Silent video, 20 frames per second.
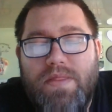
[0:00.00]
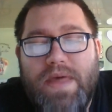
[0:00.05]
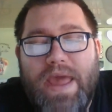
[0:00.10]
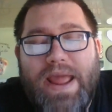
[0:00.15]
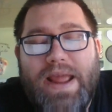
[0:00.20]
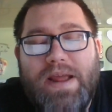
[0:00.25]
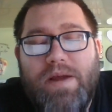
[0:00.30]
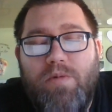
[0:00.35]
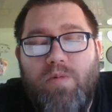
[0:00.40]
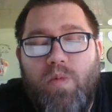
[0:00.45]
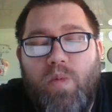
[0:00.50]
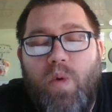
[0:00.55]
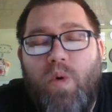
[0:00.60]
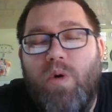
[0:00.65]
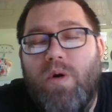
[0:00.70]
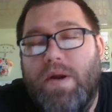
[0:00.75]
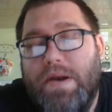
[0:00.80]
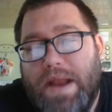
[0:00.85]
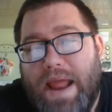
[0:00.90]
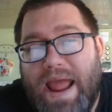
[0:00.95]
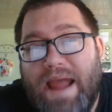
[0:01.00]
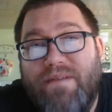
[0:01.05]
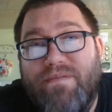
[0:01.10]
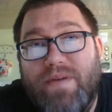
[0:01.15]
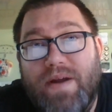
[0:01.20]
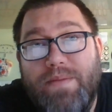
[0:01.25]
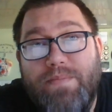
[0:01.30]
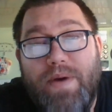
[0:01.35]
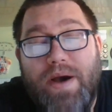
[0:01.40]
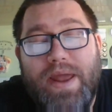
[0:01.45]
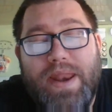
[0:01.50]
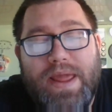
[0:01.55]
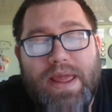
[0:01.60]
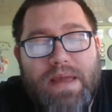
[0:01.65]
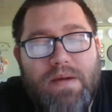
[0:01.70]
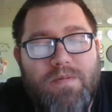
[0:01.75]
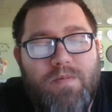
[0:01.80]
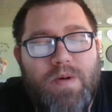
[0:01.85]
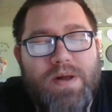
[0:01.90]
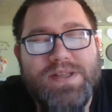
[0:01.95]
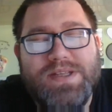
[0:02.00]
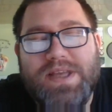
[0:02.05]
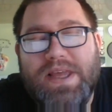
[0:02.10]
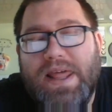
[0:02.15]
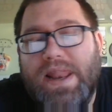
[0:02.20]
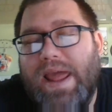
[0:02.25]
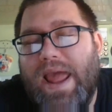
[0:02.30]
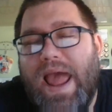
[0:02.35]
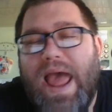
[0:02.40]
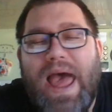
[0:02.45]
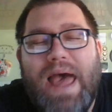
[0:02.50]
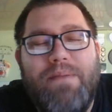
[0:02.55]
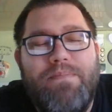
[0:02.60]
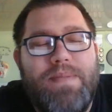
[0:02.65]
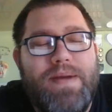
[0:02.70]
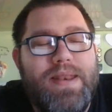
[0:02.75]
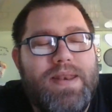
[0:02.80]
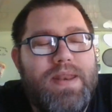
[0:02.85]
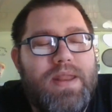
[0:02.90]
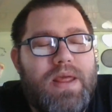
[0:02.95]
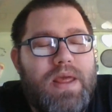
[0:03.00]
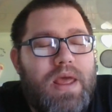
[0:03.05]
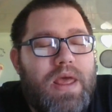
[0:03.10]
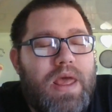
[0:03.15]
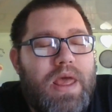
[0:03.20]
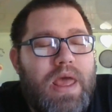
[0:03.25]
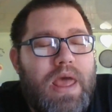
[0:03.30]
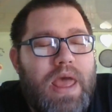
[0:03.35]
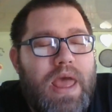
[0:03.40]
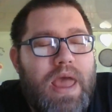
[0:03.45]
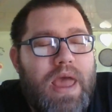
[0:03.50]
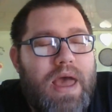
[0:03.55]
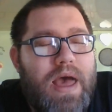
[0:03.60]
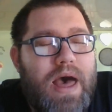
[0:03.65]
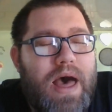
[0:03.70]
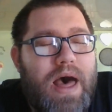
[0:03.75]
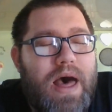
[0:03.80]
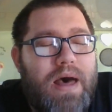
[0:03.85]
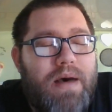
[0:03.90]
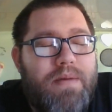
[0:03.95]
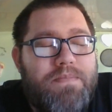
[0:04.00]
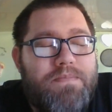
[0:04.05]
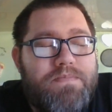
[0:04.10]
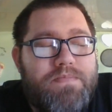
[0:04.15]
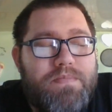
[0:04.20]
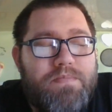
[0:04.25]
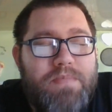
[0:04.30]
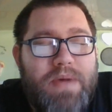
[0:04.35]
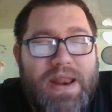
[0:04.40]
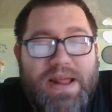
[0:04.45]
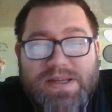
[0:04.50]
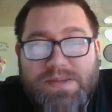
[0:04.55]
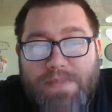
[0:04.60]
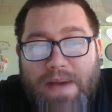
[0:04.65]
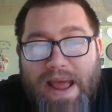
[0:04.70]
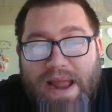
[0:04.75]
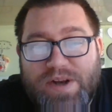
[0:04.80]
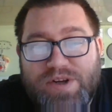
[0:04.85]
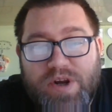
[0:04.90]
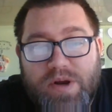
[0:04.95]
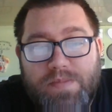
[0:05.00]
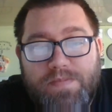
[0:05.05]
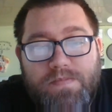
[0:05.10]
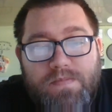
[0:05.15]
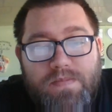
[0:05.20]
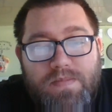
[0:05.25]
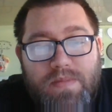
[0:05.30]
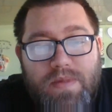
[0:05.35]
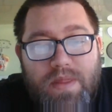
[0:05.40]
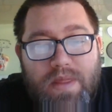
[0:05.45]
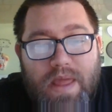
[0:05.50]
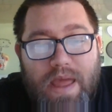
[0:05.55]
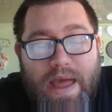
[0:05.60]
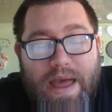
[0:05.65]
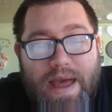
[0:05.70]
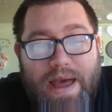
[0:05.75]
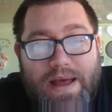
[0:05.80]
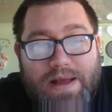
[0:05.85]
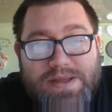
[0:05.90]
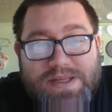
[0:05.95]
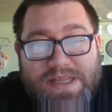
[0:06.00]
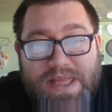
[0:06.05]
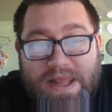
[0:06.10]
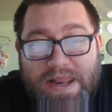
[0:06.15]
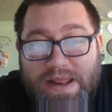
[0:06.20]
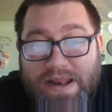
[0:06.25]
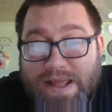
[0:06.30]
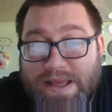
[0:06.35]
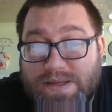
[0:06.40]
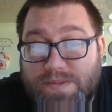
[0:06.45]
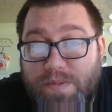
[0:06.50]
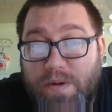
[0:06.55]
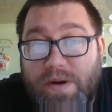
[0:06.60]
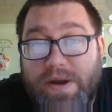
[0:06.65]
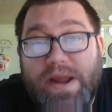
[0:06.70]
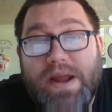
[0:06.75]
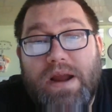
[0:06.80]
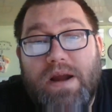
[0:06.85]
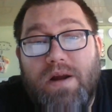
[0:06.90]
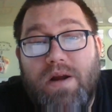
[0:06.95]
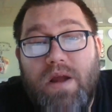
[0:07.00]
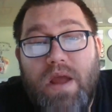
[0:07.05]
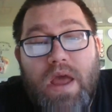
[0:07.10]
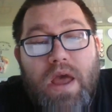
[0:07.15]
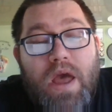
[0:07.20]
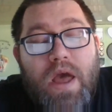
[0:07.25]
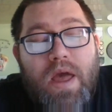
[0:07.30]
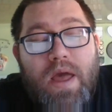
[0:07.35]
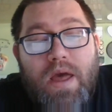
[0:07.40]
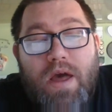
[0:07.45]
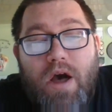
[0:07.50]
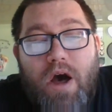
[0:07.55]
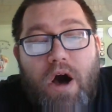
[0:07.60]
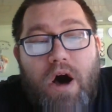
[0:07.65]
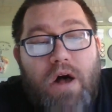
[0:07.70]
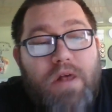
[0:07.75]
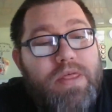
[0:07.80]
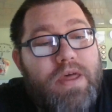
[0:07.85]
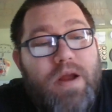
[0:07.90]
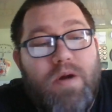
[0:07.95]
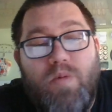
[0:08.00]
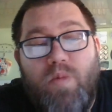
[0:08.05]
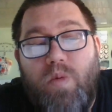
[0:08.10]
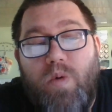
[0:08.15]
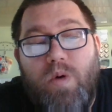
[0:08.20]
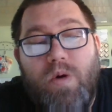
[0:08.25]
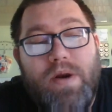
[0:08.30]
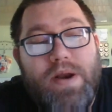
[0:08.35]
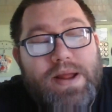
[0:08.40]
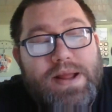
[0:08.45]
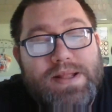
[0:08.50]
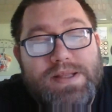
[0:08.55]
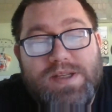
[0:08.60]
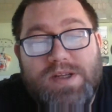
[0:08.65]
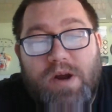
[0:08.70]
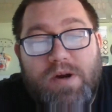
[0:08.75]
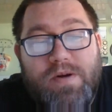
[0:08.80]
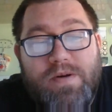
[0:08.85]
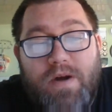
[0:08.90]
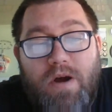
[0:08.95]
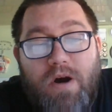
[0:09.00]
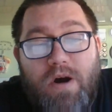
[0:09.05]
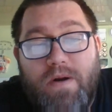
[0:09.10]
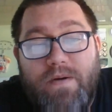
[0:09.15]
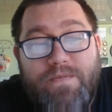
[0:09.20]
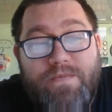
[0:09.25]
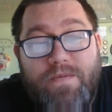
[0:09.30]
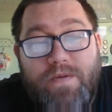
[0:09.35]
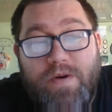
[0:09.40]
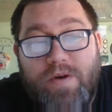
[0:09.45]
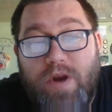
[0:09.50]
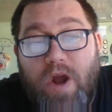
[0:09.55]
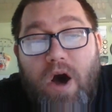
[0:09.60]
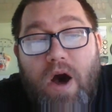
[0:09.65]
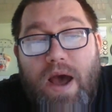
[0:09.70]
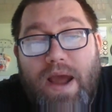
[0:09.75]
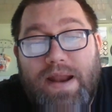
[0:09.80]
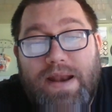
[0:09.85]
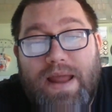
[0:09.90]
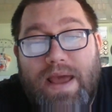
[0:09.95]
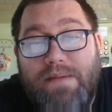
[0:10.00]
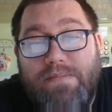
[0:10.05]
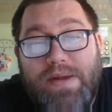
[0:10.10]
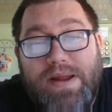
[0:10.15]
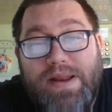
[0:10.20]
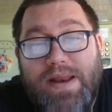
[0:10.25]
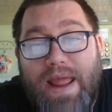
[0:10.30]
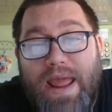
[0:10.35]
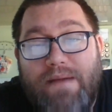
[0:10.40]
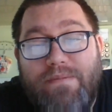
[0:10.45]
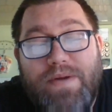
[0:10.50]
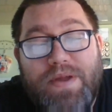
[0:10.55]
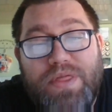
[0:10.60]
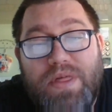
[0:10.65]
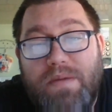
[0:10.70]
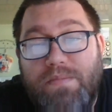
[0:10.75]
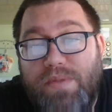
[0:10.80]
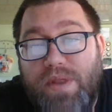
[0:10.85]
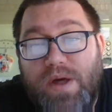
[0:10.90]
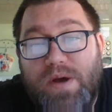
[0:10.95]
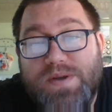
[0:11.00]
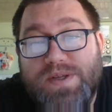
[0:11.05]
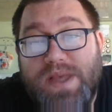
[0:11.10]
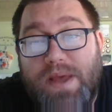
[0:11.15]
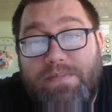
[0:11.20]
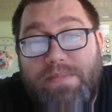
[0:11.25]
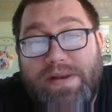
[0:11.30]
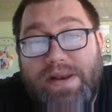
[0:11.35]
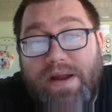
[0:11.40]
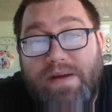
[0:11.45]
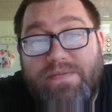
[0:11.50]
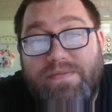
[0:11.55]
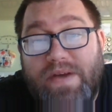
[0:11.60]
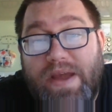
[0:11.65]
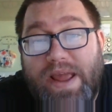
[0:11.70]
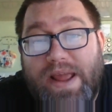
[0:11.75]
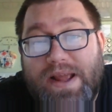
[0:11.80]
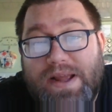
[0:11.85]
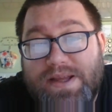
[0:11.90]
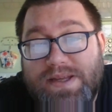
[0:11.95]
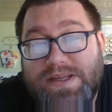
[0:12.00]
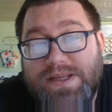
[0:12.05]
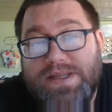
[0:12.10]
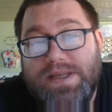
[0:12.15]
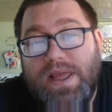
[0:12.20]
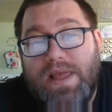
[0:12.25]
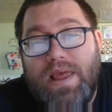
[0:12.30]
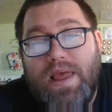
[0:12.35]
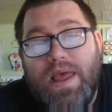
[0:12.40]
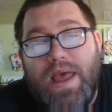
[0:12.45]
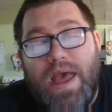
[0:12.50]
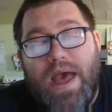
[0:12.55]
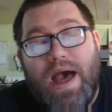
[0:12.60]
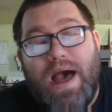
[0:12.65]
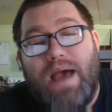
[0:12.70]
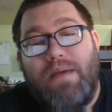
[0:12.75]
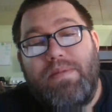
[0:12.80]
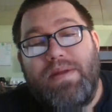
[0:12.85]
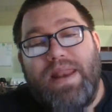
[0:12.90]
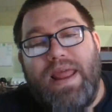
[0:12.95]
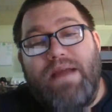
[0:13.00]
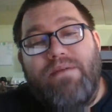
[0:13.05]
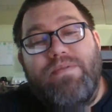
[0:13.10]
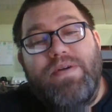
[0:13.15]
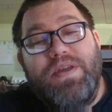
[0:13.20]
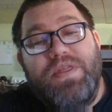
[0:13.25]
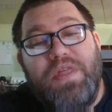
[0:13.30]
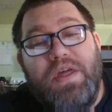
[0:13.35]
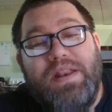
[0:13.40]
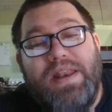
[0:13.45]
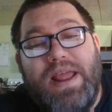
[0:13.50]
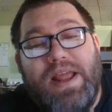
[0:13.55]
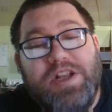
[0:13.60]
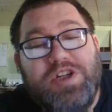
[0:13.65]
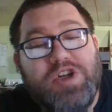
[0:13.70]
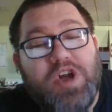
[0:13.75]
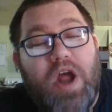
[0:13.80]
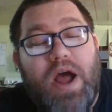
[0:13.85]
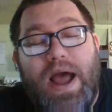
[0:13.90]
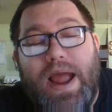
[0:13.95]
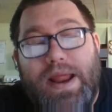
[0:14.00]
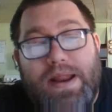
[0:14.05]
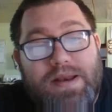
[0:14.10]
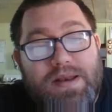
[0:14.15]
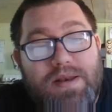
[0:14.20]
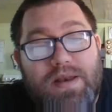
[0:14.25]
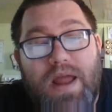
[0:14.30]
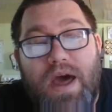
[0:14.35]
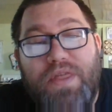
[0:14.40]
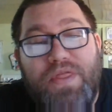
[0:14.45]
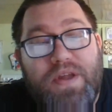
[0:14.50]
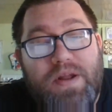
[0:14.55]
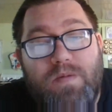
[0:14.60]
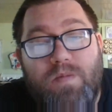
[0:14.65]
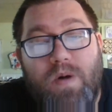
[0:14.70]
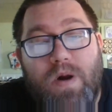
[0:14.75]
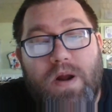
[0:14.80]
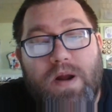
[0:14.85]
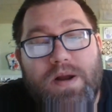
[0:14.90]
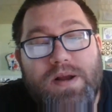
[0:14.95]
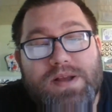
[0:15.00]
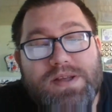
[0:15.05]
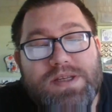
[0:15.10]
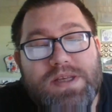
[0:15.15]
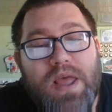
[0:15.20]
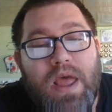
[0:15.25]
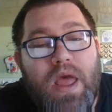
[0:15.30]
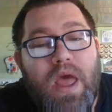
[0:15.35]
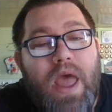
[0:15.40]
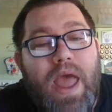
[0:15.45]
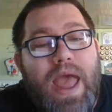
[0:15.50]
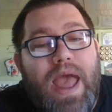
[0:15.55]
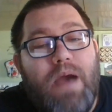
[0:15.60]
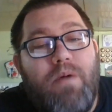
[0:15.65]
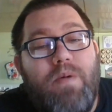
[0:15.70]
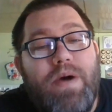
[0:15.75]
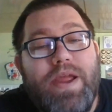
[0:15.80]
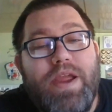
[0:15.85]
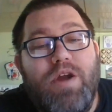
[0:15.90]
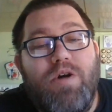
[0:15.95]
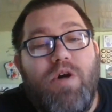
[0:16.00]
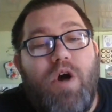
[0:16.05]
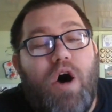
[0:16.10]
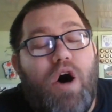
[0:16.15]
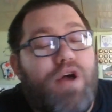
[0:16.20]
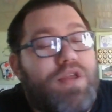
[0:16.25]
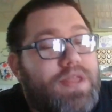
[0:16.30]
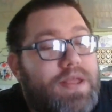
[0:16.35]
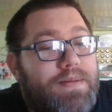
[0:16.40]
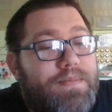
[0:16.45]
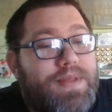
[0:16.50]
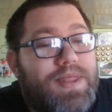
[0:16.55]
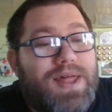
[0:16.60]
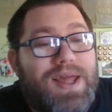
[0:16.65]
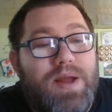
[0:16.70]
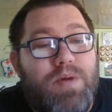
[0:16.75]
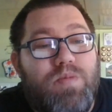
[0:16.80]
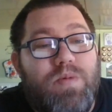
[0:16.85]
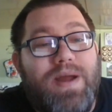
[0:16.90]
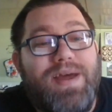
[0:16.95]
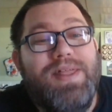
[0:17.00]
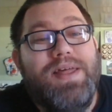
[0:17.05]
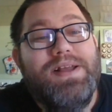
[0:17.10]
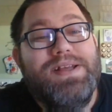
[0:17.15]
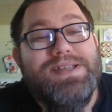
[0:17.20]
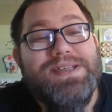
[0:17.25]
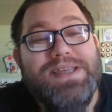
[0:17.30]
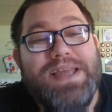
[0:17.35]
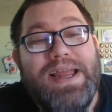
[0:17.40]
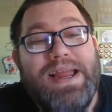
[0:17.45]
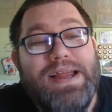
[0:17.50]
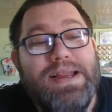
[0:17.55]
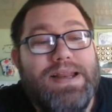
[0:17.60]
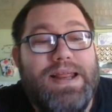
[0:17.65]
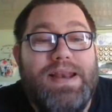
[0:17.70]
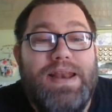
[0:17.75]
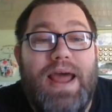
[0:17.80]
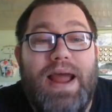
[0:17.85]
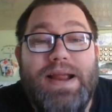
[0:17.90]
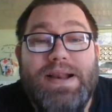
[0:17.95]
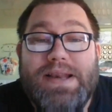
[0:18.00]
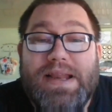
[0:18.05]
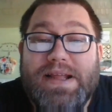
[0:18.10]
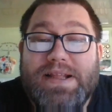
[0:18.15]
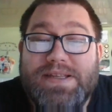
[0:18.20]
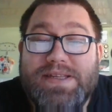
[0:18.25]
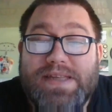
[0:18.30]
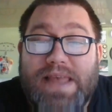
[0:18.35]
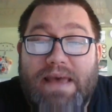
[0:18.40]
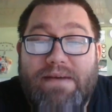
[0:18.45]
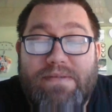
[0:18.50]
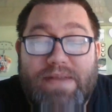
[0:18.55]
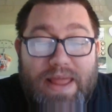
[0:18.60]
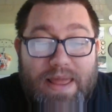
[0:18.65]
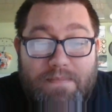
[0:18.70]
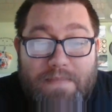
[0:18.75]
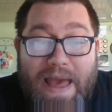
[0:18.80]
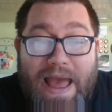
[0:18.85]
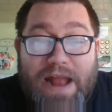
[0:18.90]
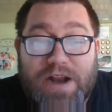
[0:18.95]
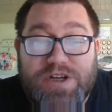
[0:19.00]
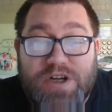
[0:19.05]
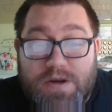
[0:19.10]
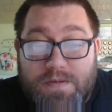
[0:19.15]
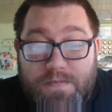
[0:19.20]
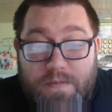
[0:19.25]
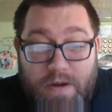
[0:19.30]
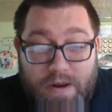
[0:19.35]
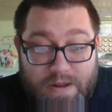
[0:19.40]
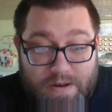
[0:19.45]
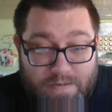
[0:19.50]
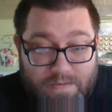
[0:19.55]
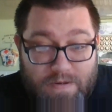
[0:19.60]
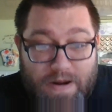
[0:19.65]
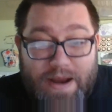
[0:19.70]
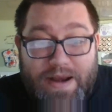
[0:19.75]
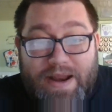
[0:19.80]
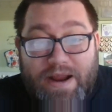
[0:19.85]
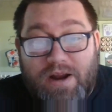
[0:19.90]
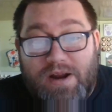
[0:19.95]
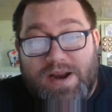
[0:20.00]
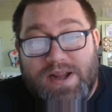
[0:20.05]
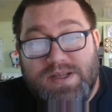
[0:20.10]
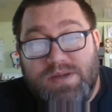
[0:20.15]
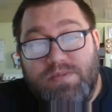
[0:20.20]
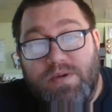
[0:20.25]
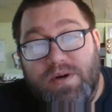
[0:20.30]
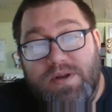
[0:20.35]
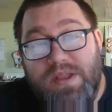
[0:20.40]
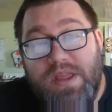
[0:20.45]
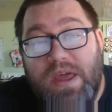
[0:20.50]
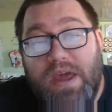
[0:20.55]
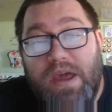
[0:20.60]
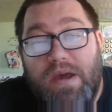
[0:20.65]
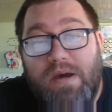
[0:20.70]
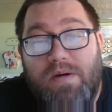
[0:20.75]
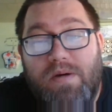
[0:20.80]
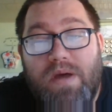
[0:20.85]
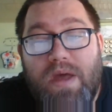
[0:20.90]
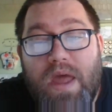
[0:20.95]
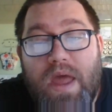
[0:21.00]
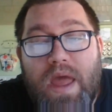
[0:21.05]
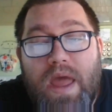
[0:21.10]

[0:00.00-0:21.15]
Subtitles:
they warned everybody what's going to happen. But as Patrick said in his book here, all their warnings are for naught. I mean, everything blows up in their face. I mean, everything they try, nothing works. And what you're ultimately really seeing in 1970, and Patrick put it right here in his book too,